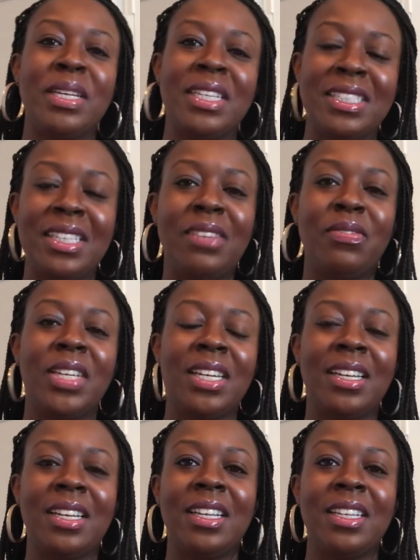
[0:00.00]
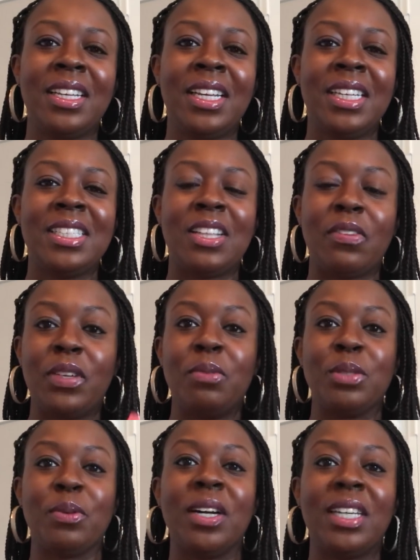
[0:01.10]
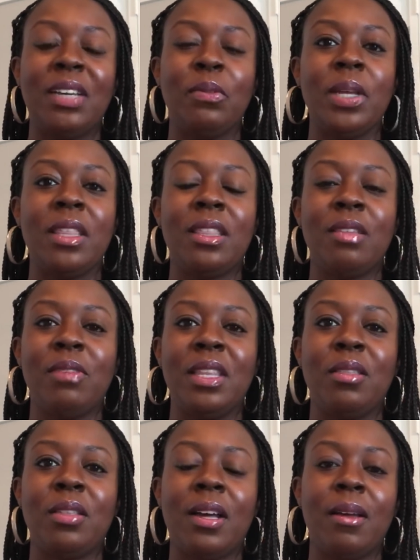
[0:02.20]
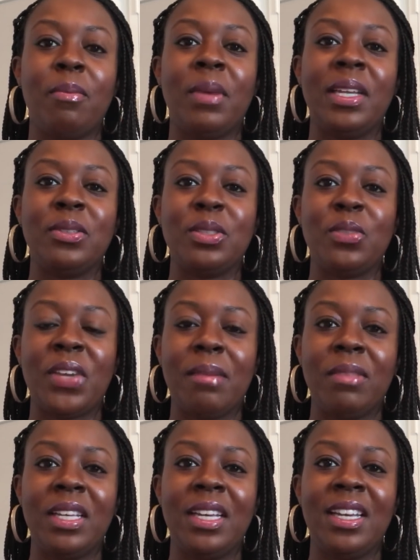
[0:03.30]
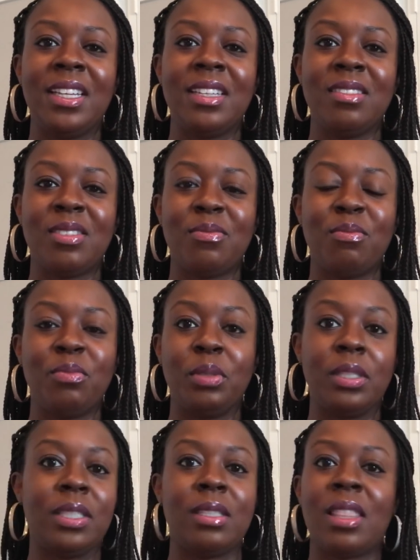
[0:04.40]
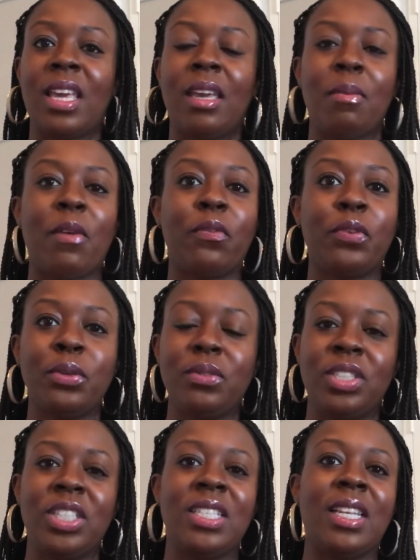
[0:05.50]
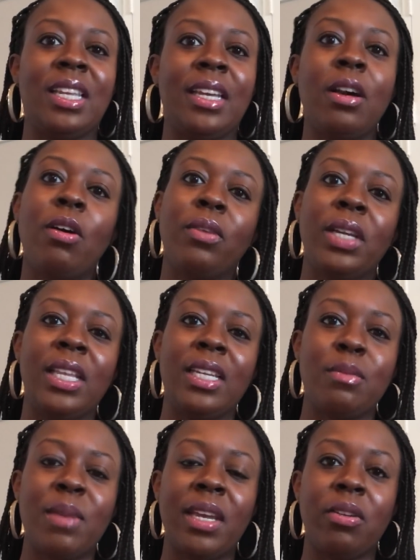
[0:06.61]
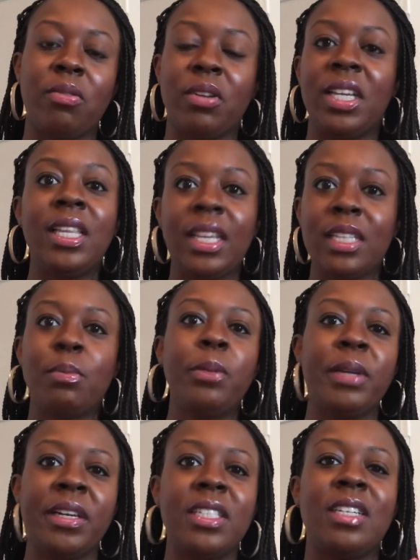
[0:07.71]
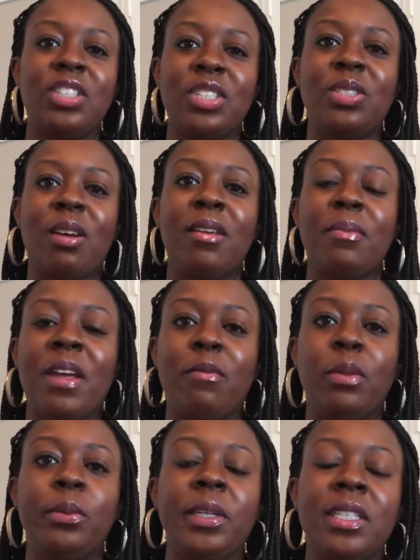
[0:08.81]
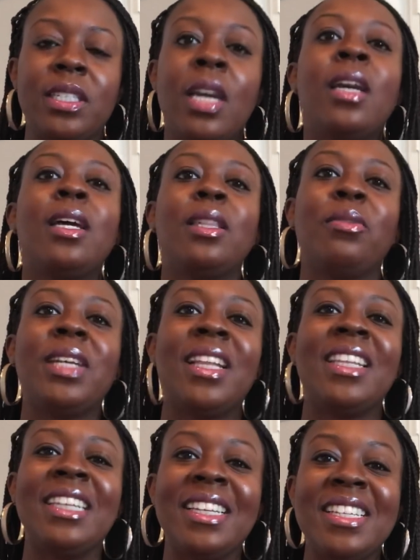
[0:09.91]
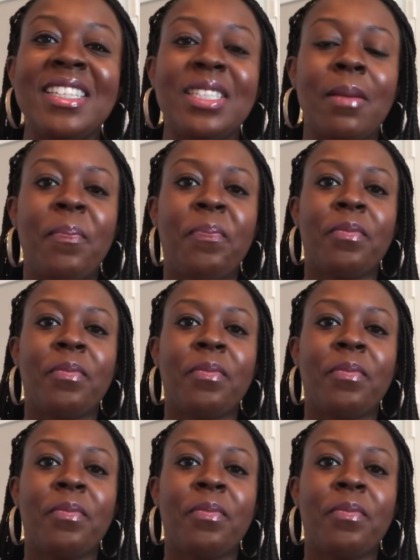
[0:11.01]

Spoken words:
because even Stephanie was walking with Michael's family and was thinking about fruit, and she said, like, oh, he likes mango or he likes blueberries. I just saw him have blueberries. The reality is,